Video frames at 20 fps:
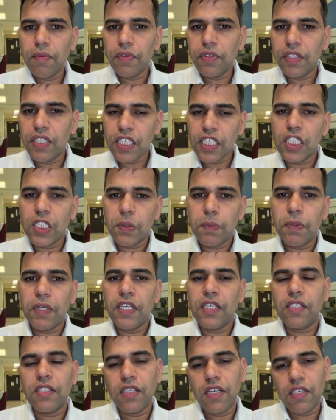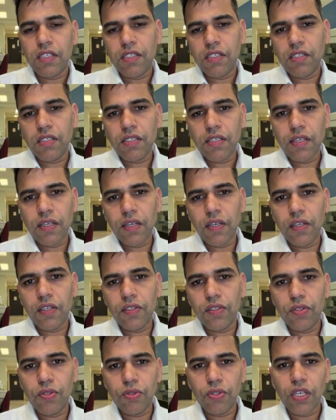this brings us
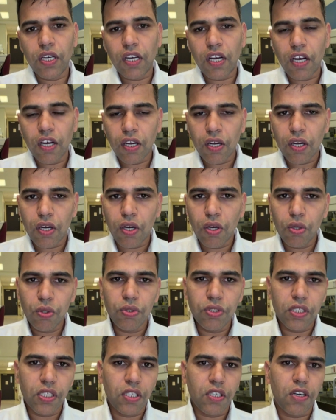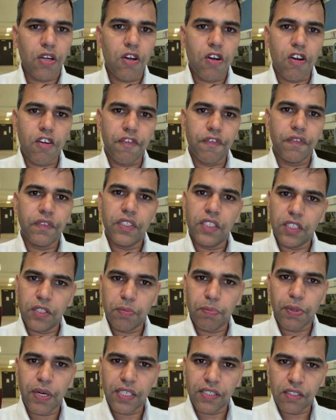to the conclusion of this
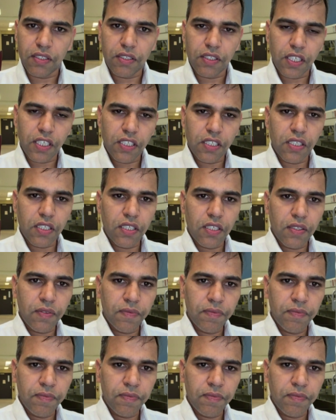presentation.